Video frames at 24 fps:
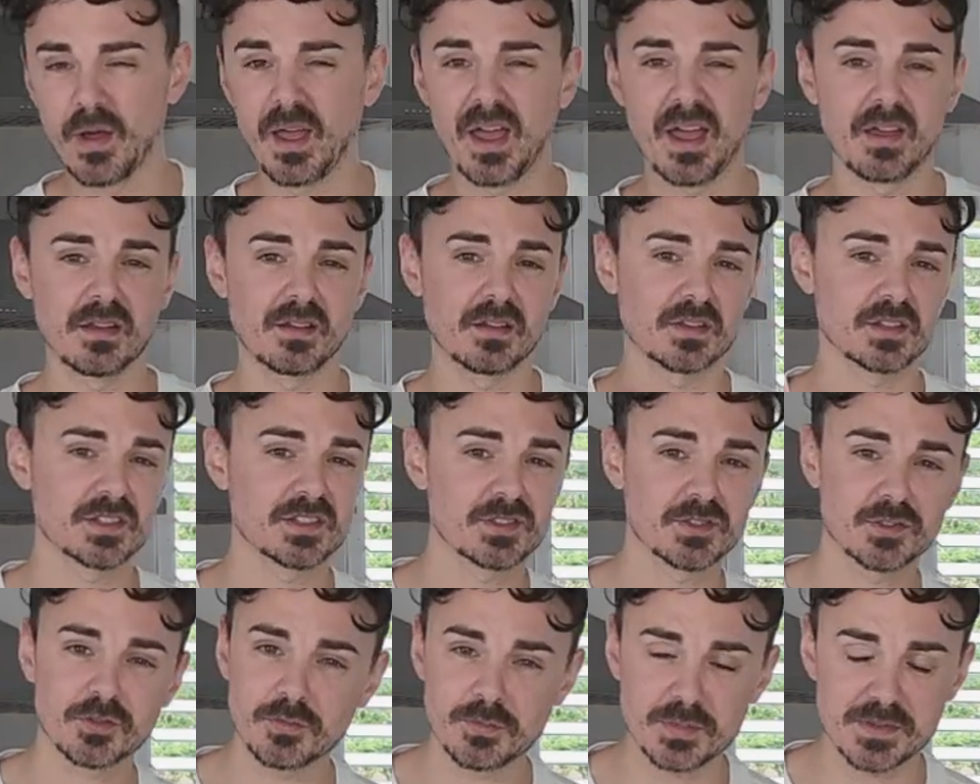and
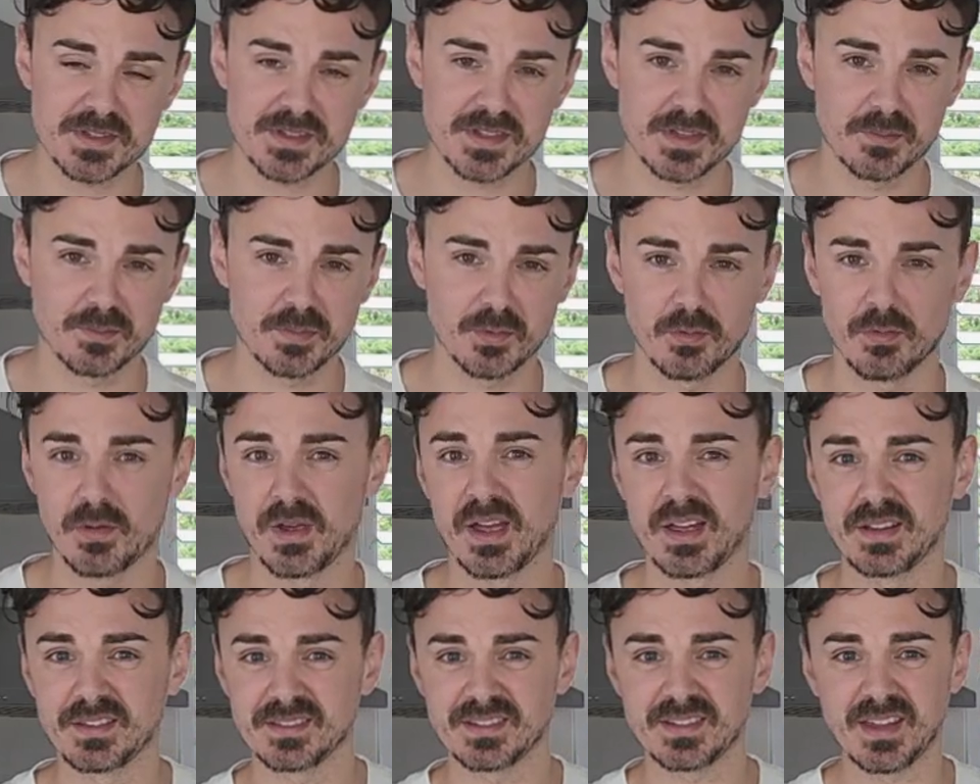super simple
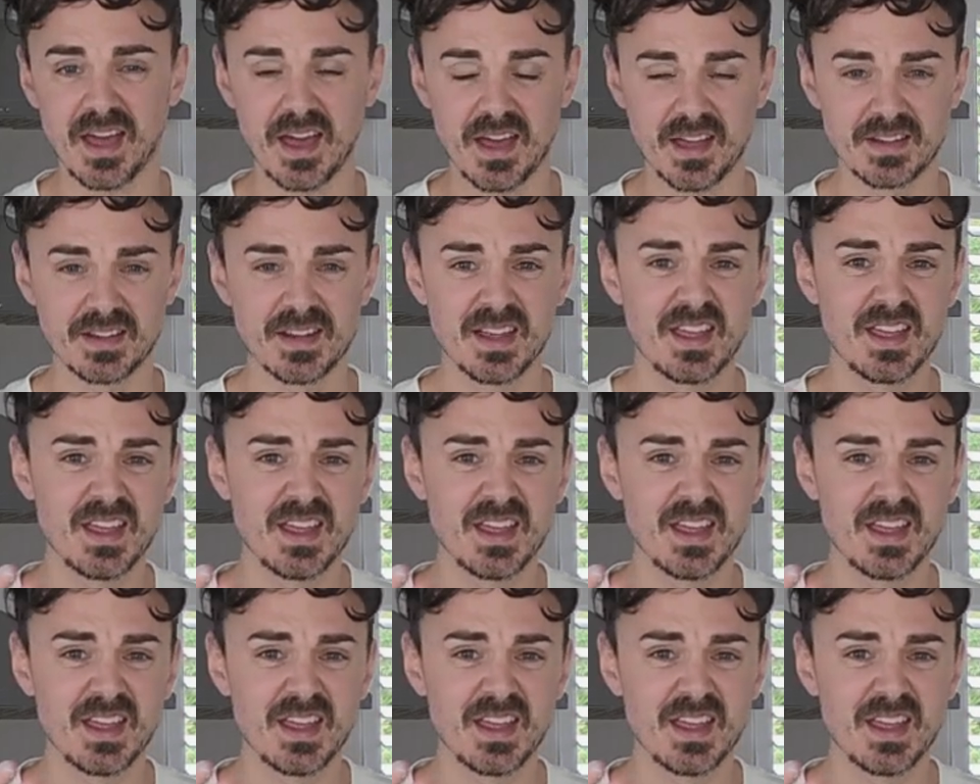and done